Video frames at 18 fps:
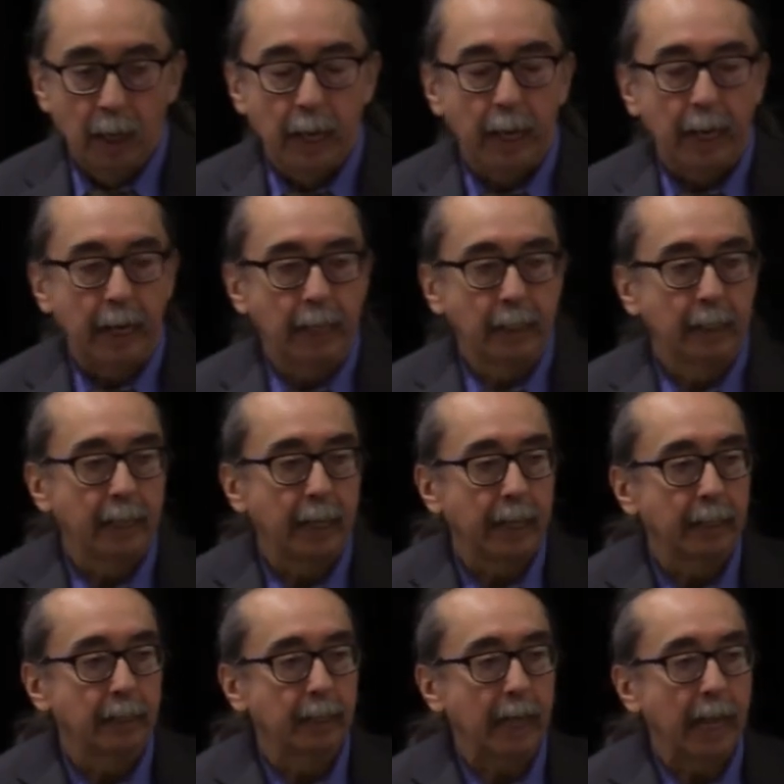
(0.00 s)
and
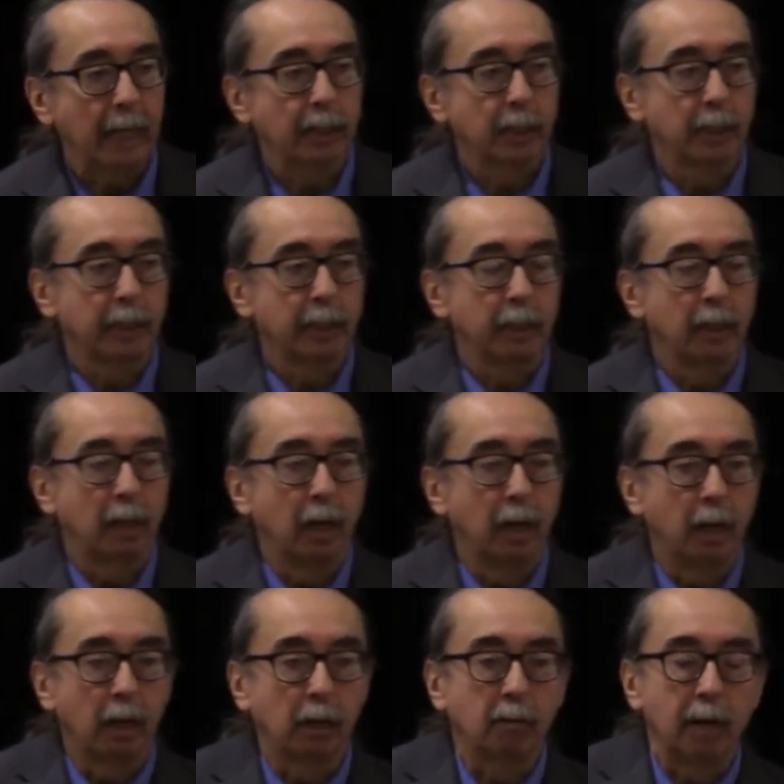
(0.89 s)
that actually
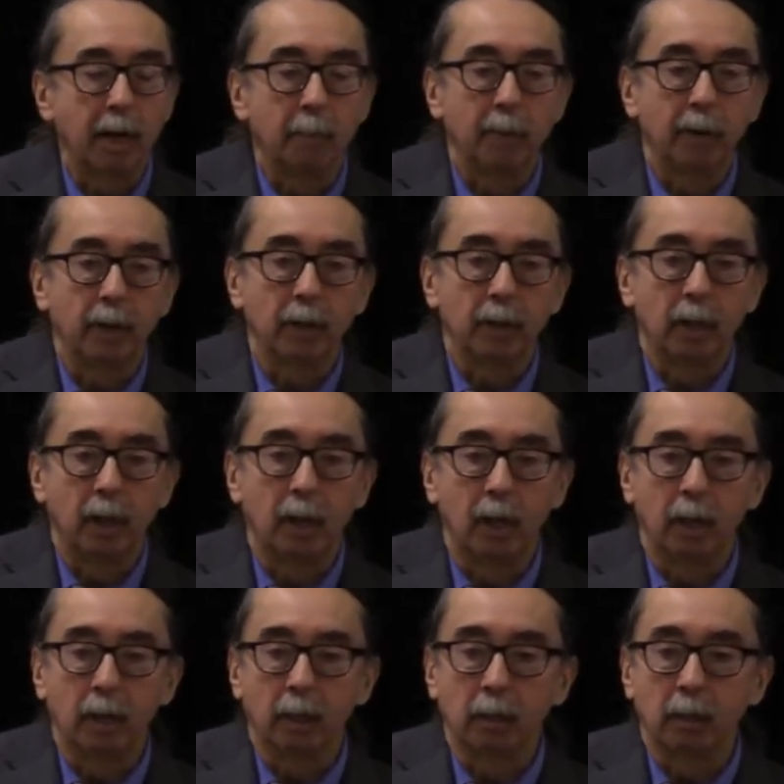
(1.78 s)

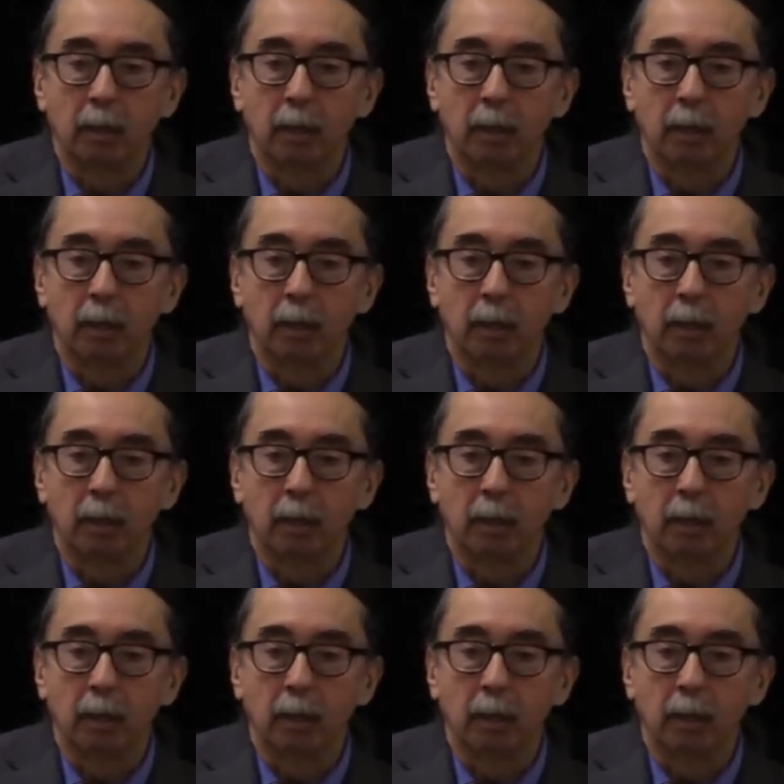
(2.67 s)
Grandpa